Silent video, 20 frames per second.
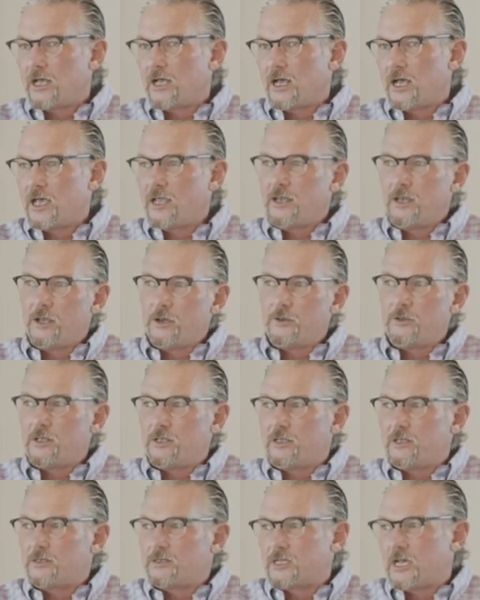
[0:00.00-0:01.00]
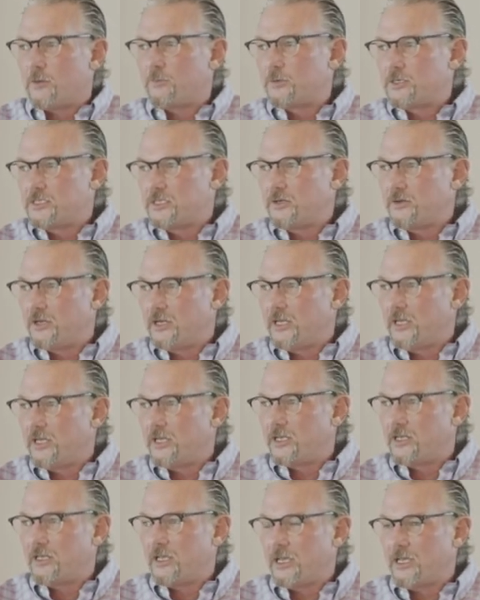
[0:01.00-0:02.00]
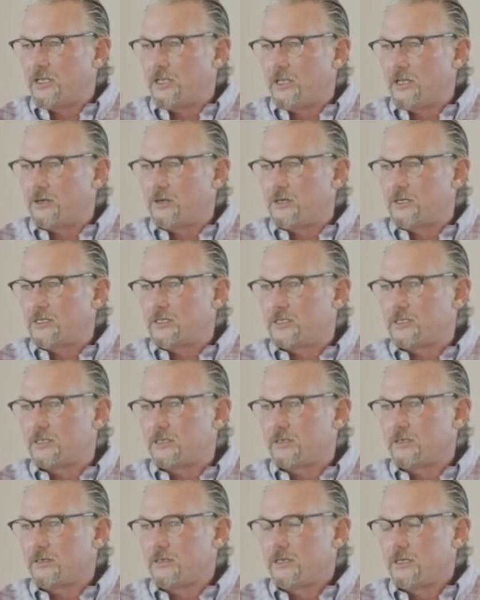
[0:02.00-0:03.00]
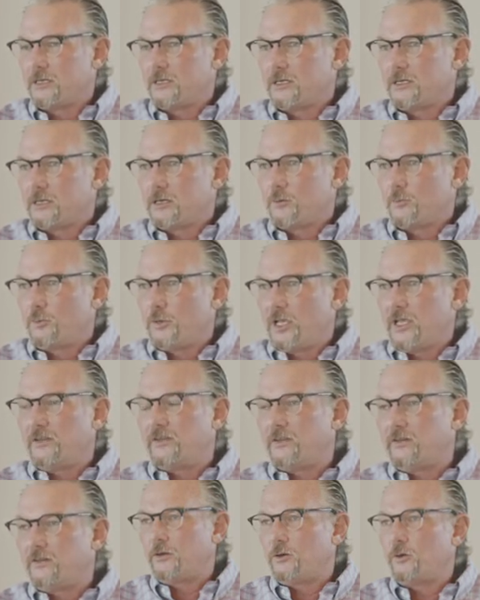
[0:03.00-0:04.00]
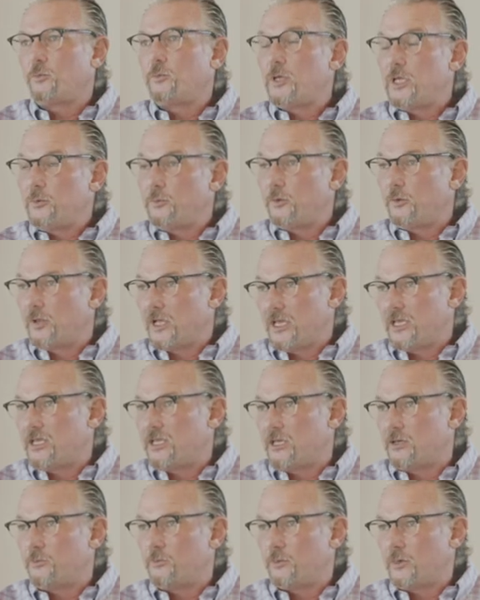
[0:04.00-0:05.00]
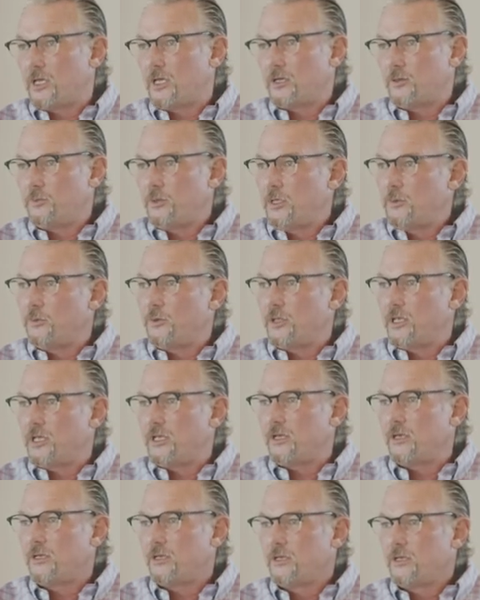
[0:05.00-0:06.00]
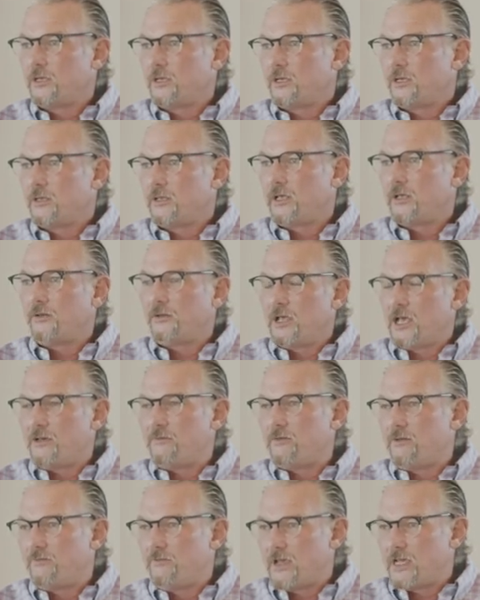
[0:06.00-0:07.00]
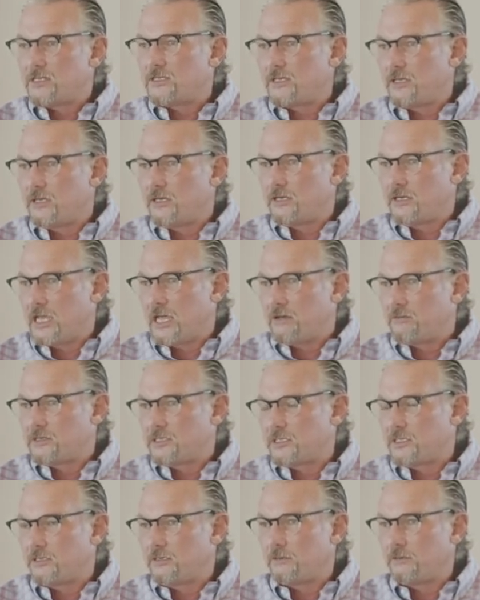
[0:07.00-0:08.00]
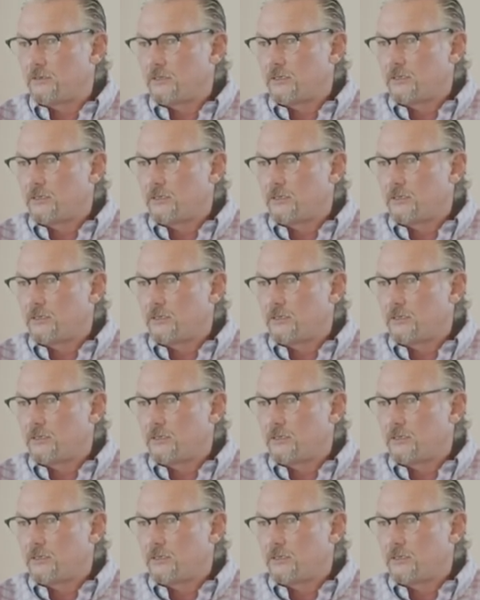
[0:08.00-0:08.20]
I know that there's opportunity, and there's places people like him, people that love investing in Galveston.